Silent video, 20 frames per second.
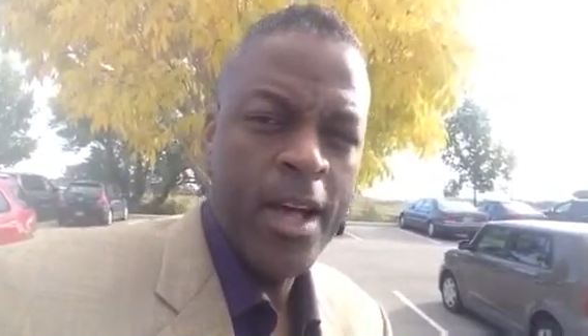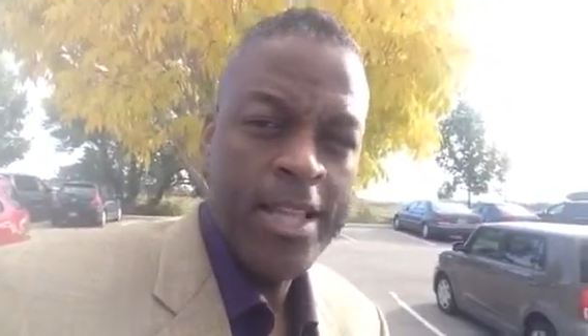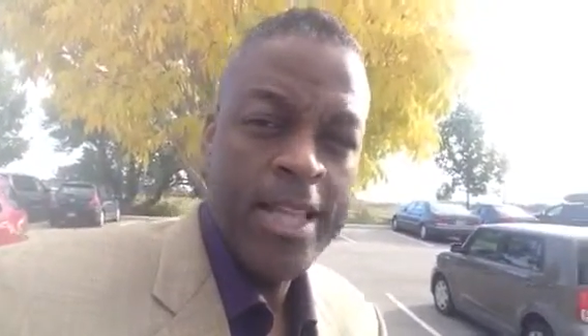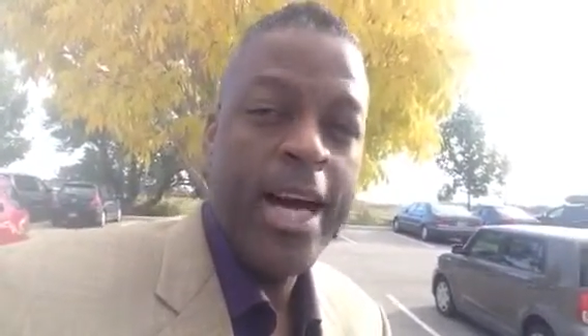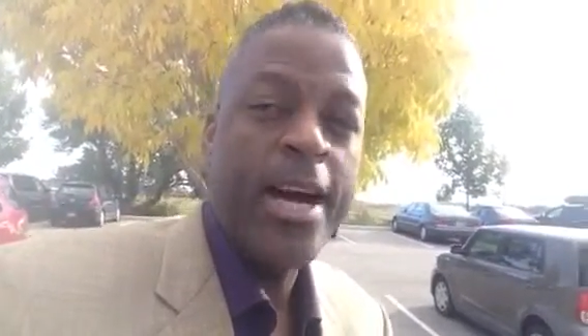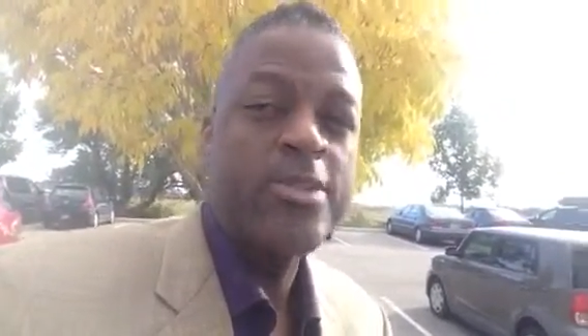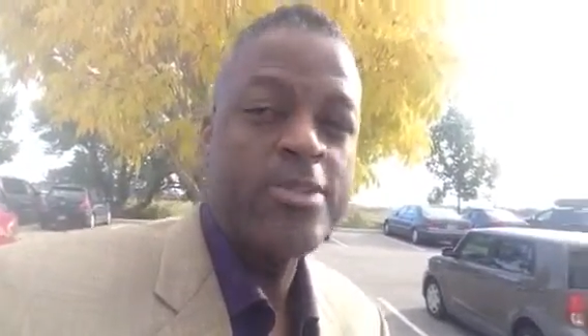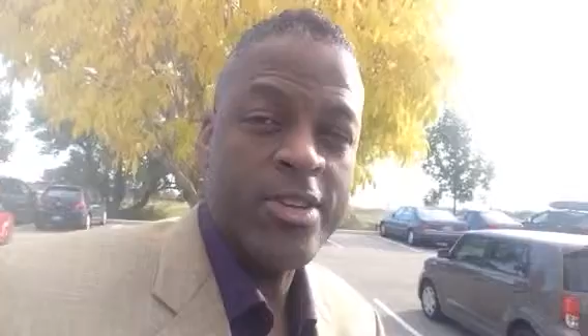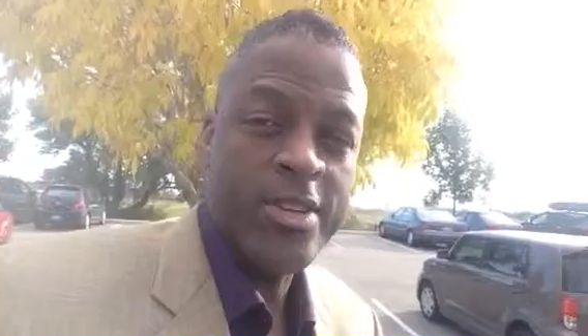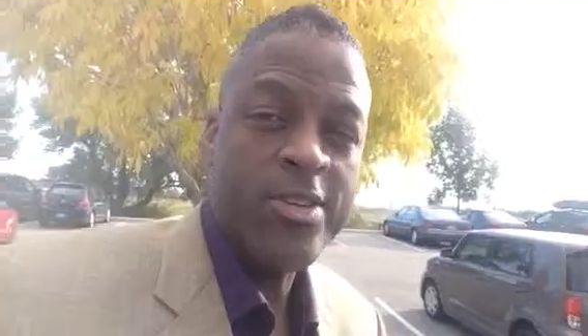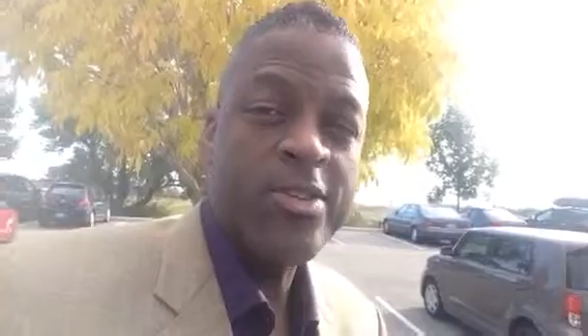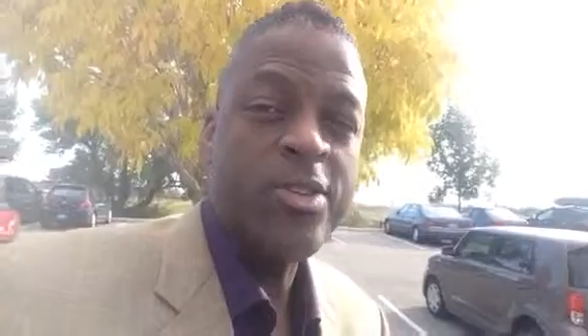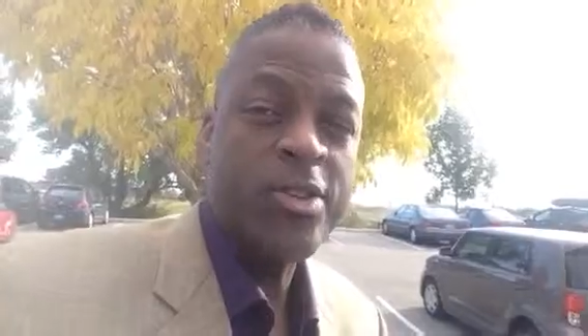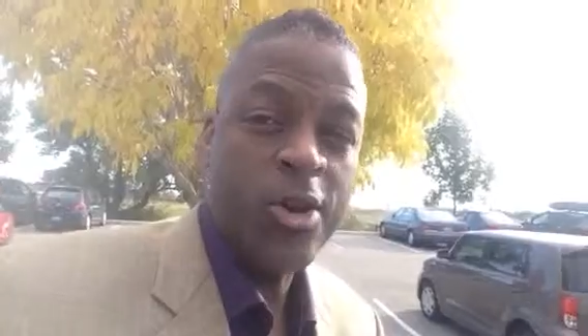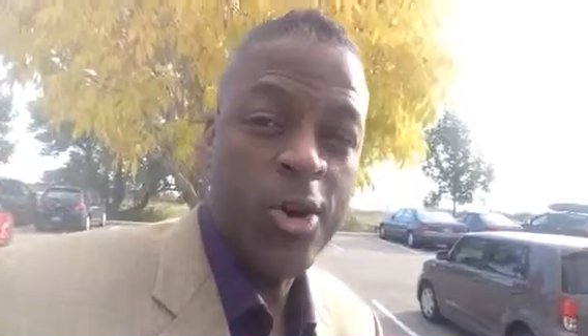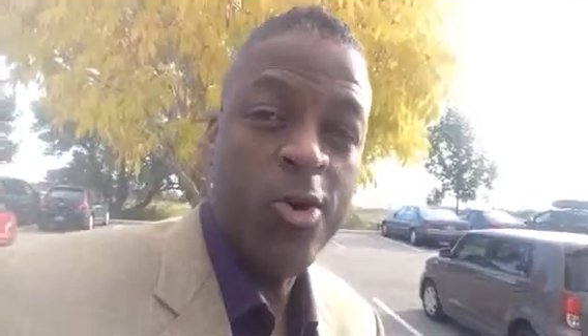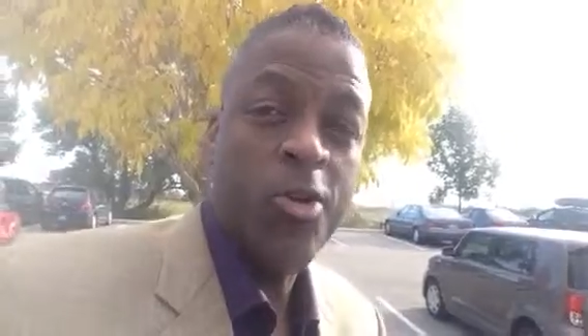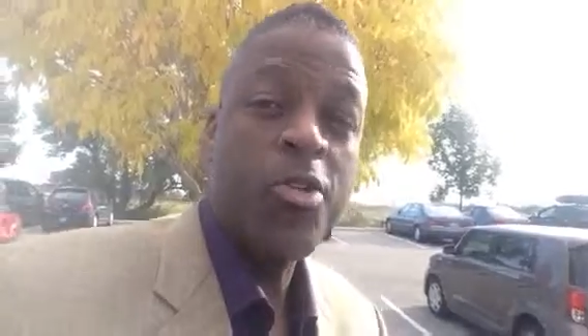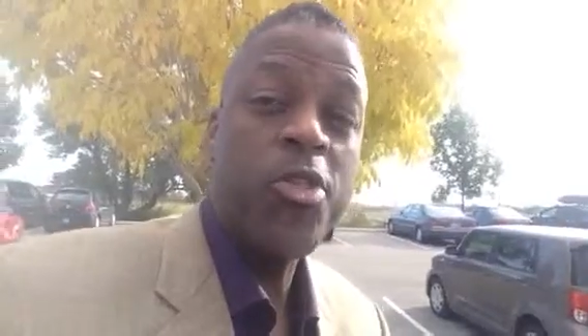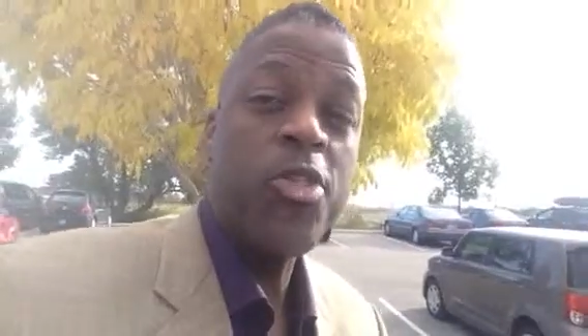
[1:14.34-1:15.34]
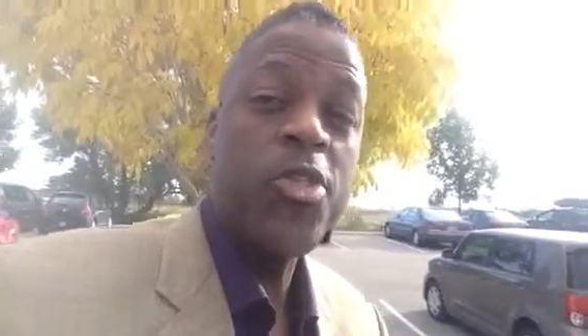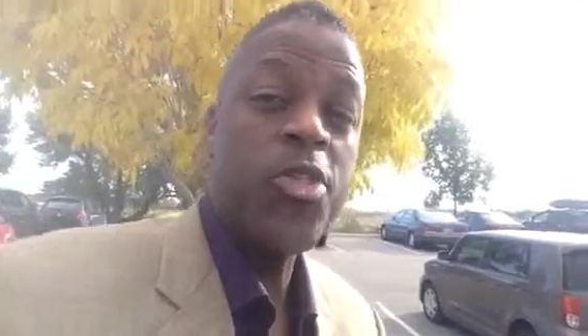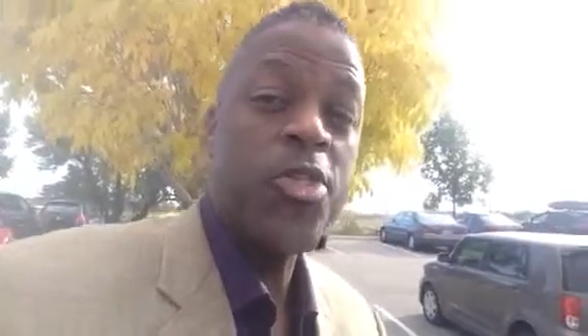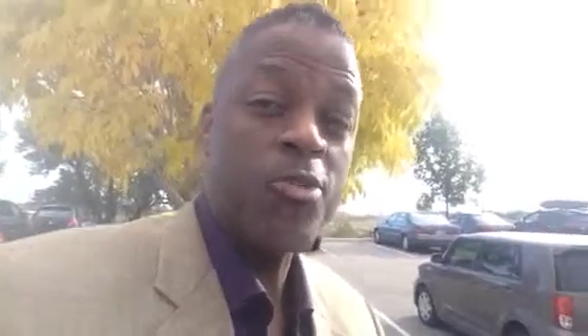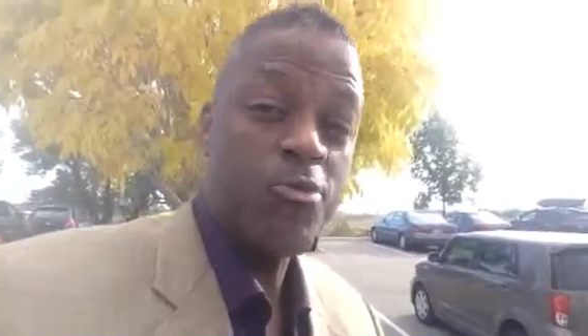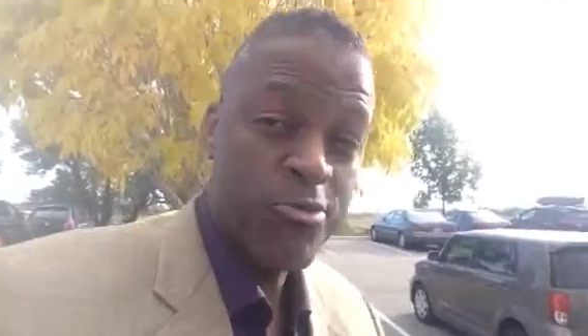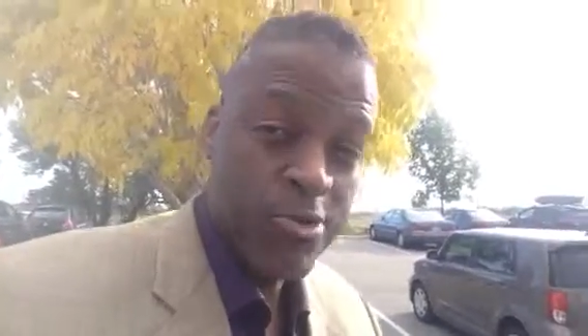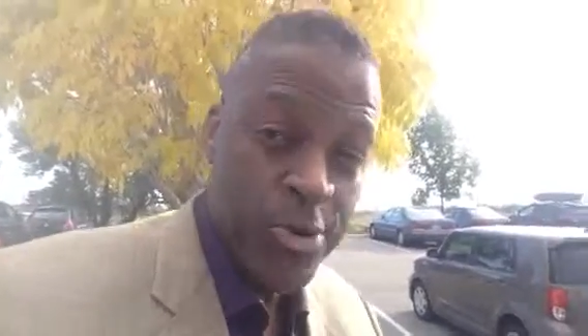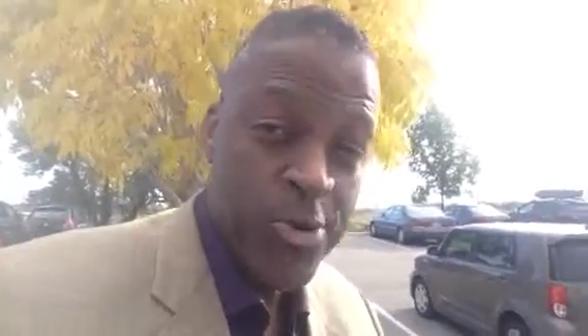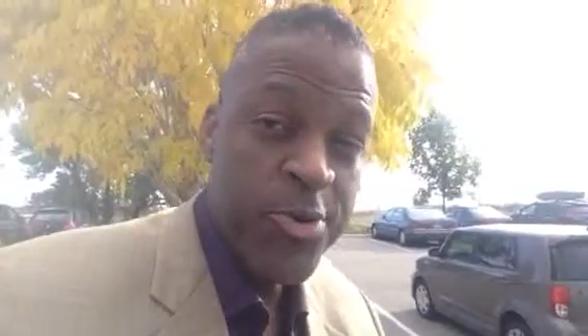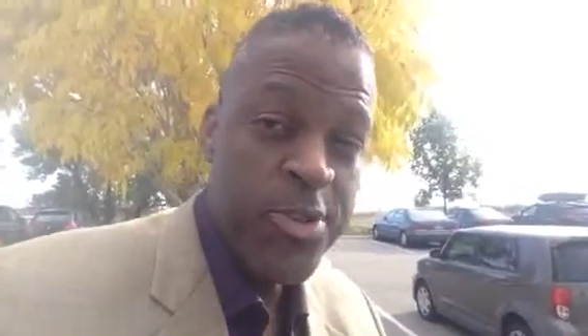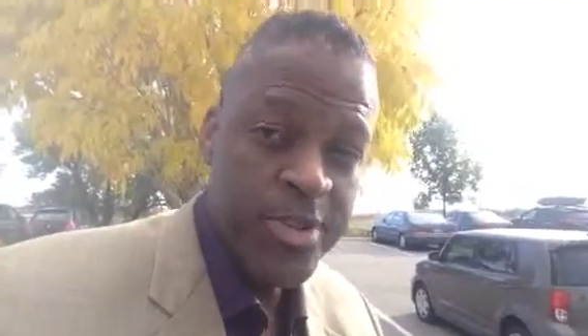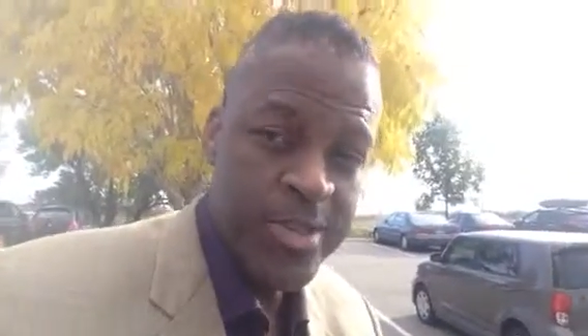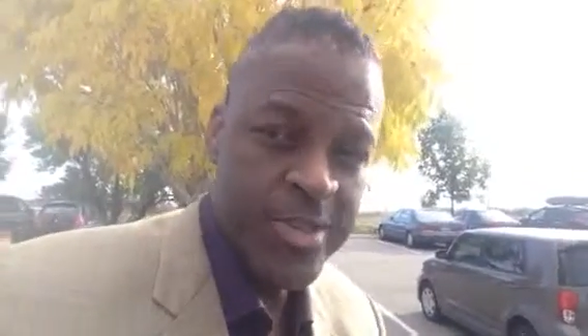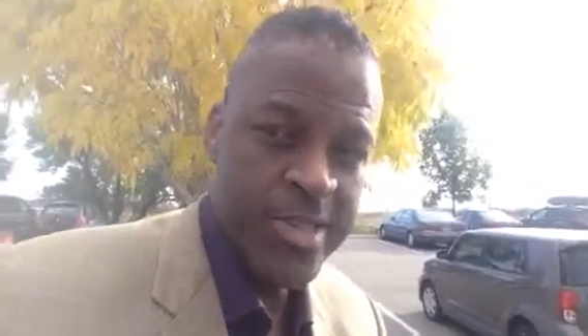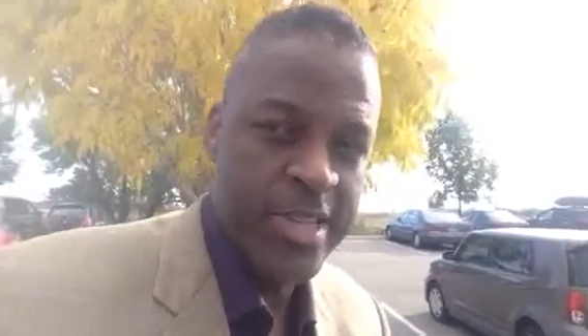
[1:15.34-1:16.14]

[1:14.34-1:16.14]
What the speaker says: allows us to go through the